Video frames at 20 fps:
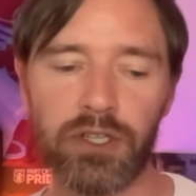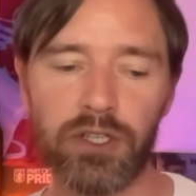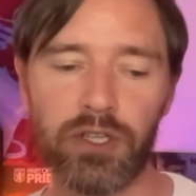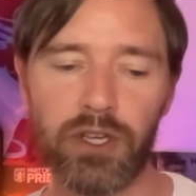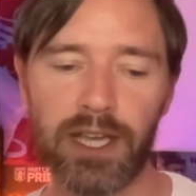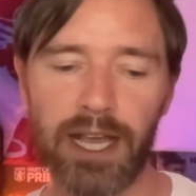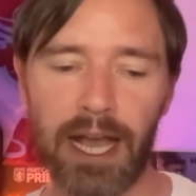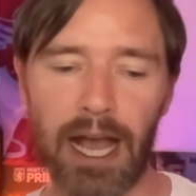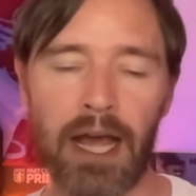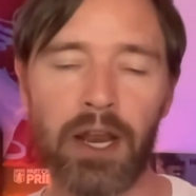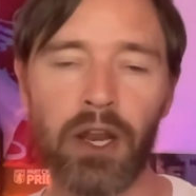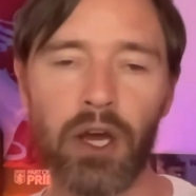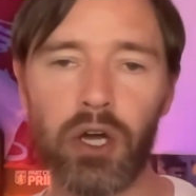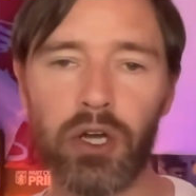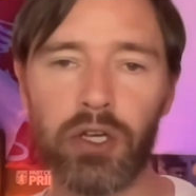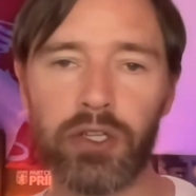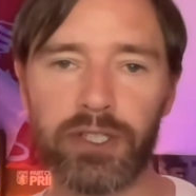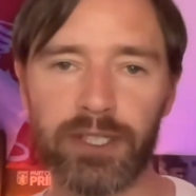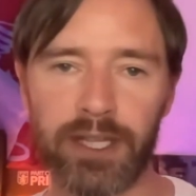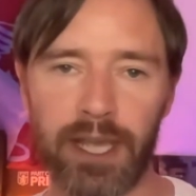You cannot
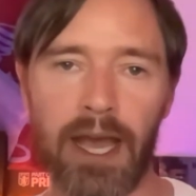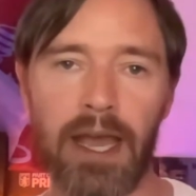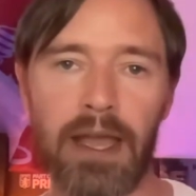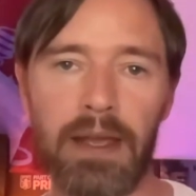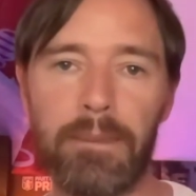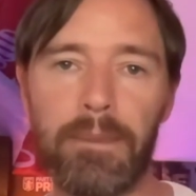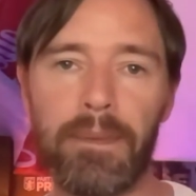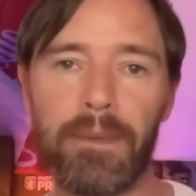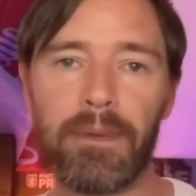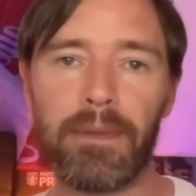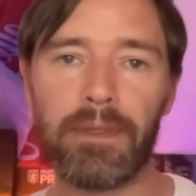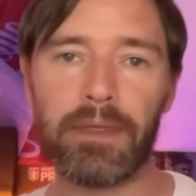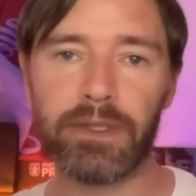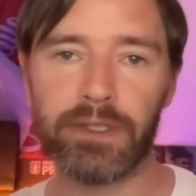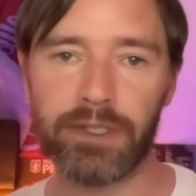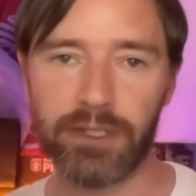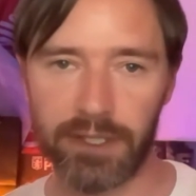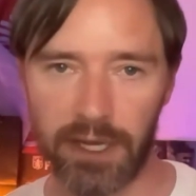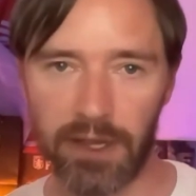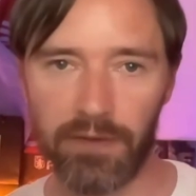escape that
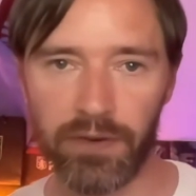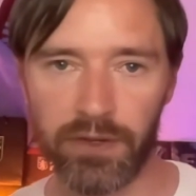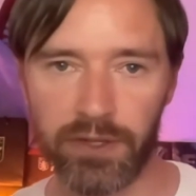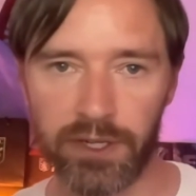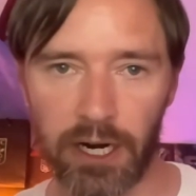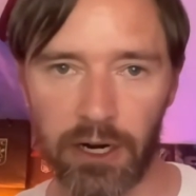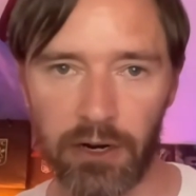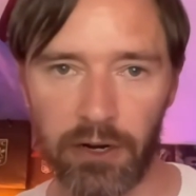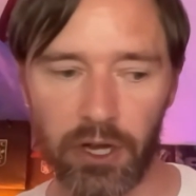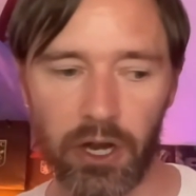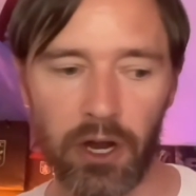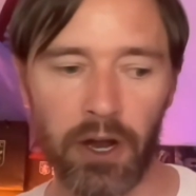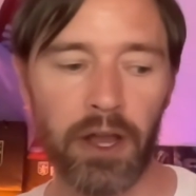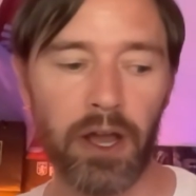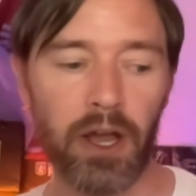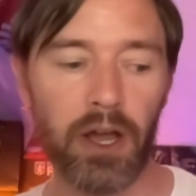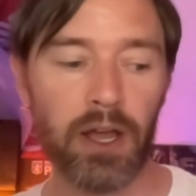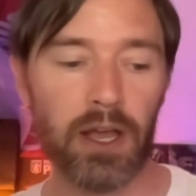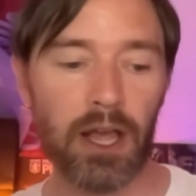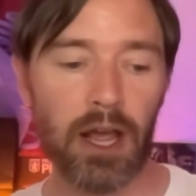Steven Gerrard
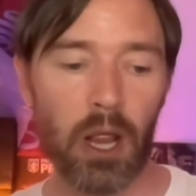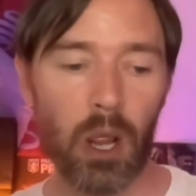hire.